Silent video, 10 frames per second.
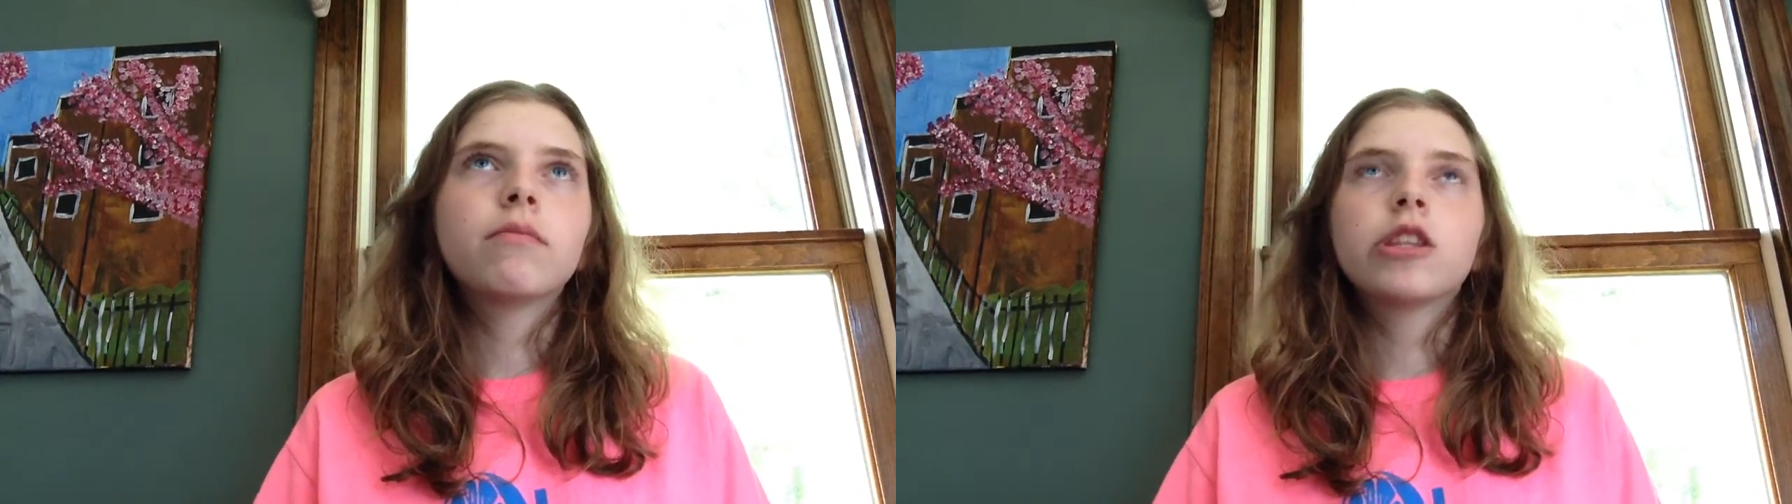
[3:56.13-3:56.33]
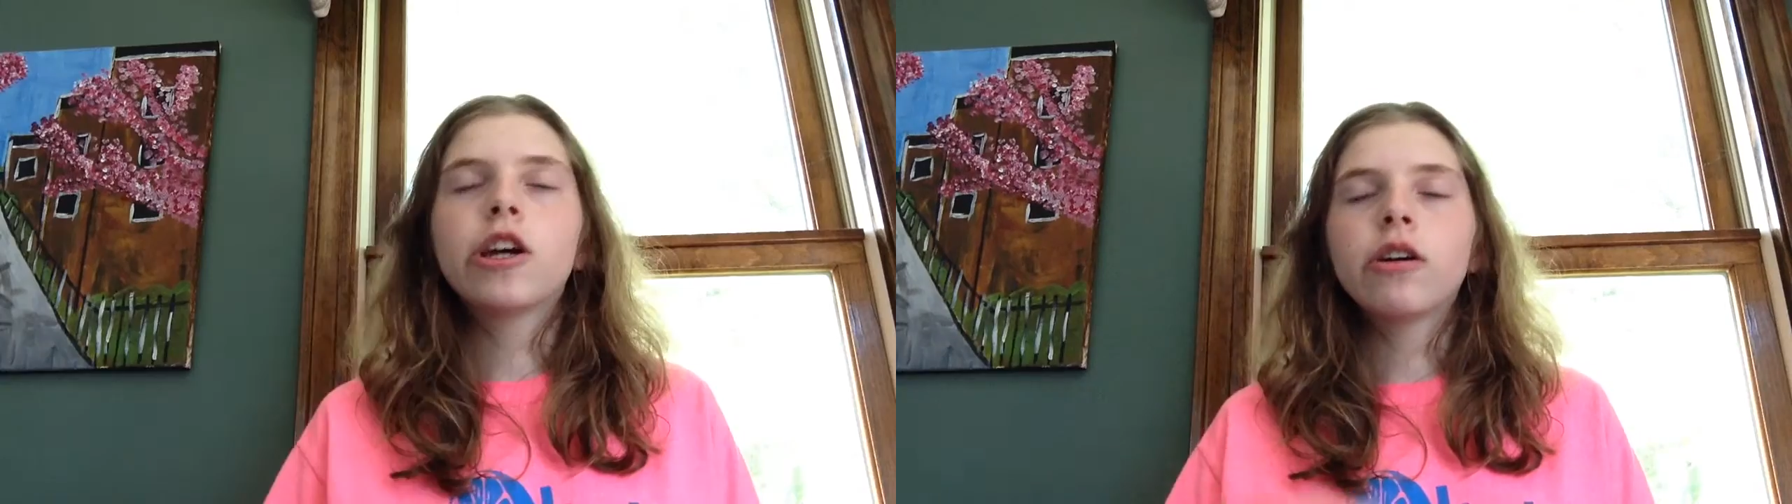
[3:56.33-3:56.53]

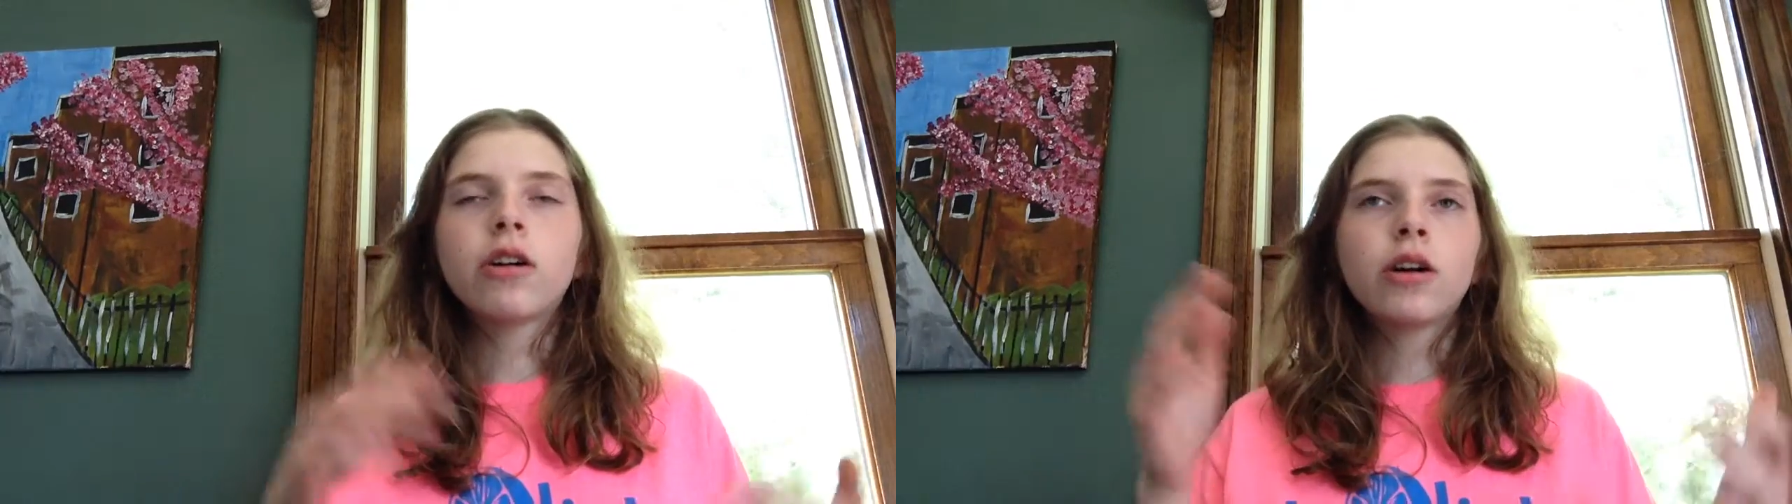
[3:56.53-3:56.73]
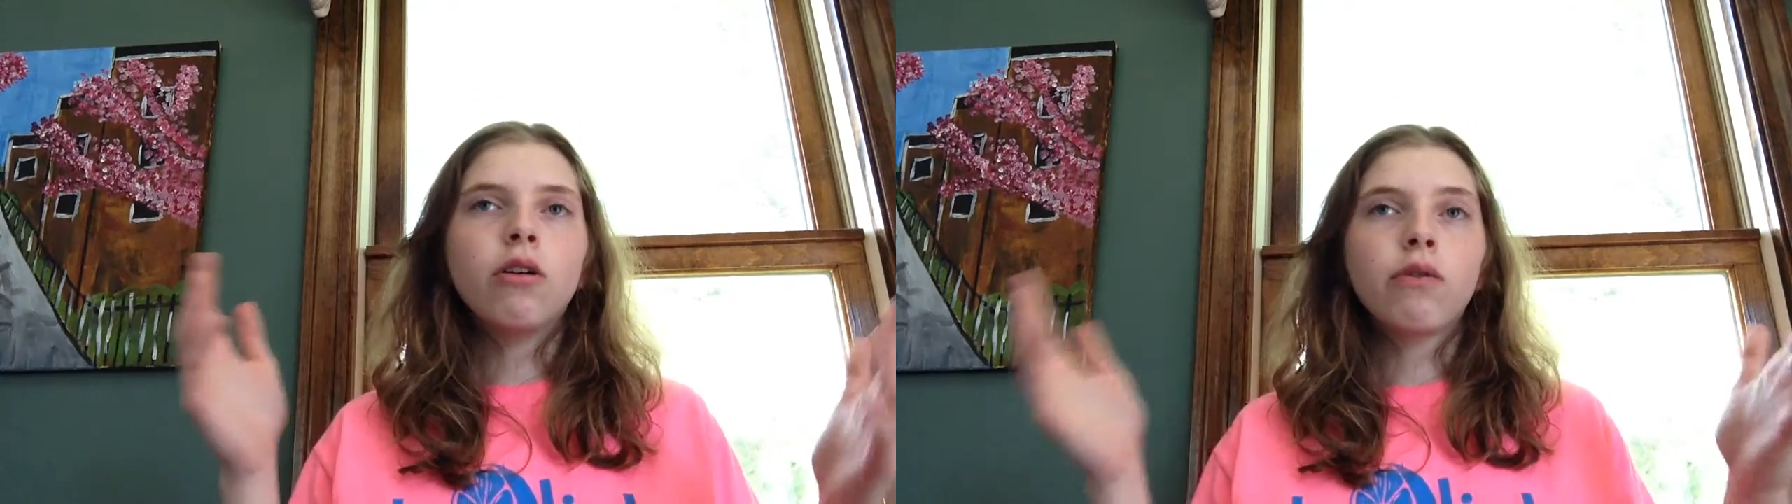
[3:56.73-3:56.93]

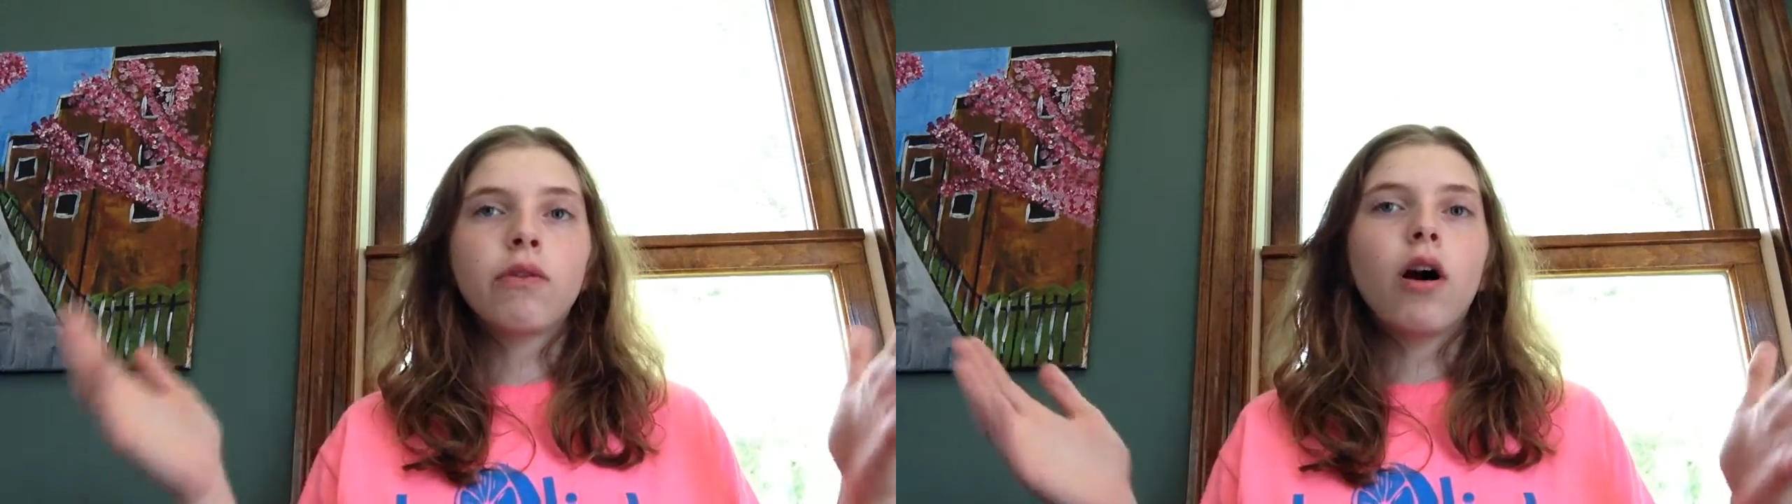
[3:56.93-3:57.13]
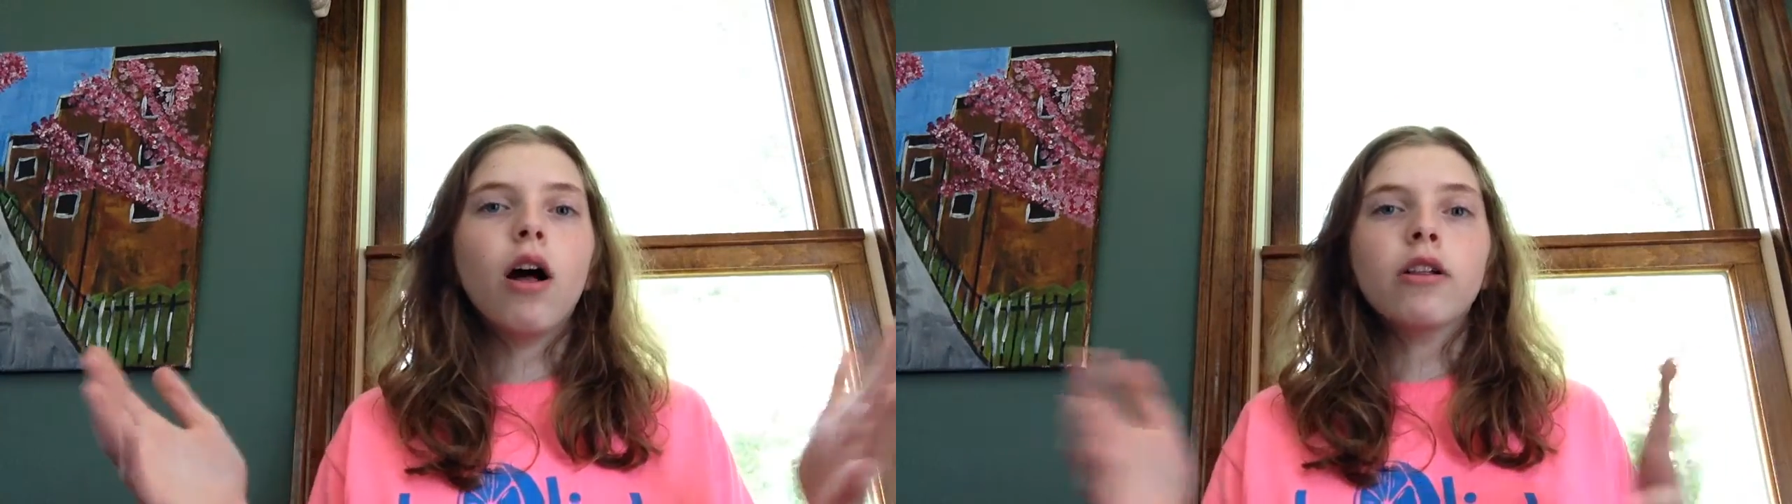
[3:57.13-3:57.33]
There
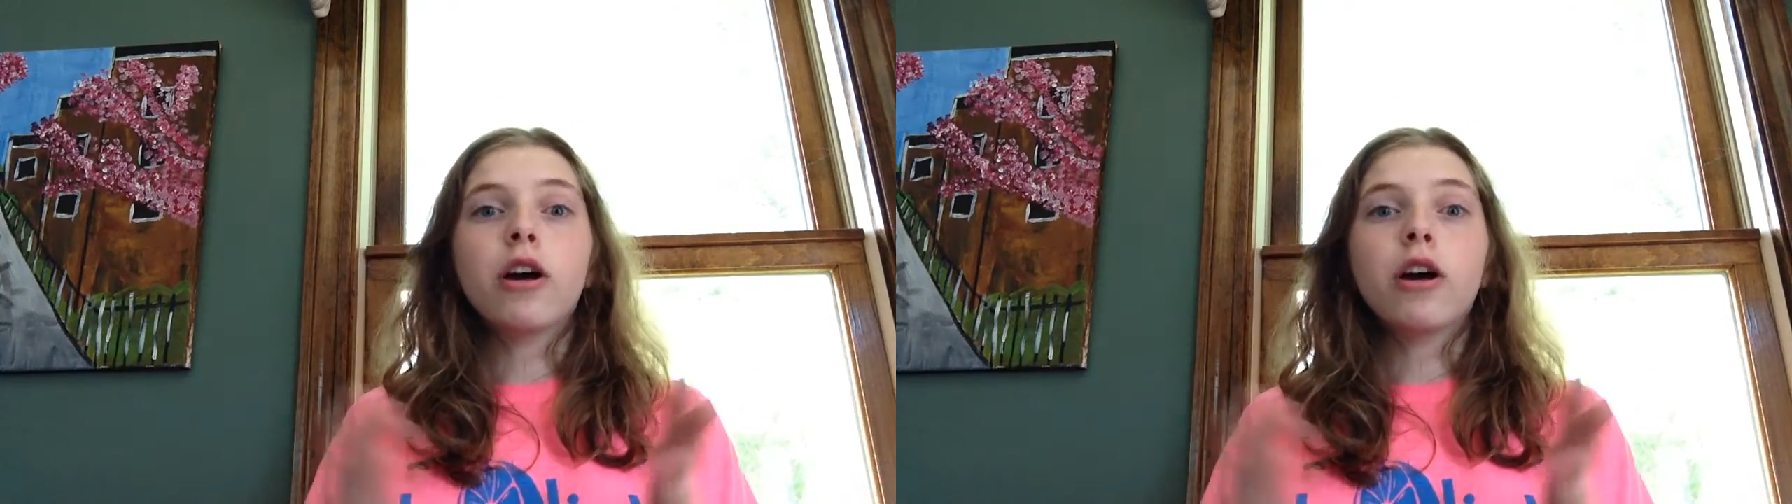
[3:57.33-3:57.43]
overall